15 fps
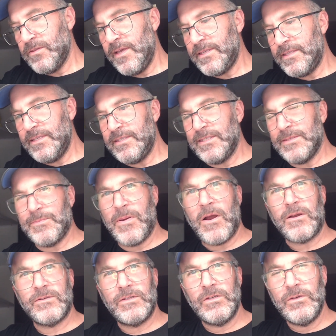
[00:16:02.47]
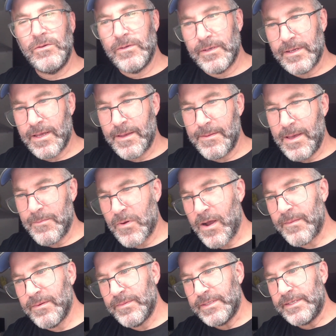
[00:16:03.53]
So this is part 2. I'm
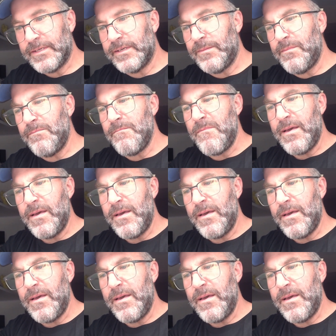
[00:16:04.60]
probably going to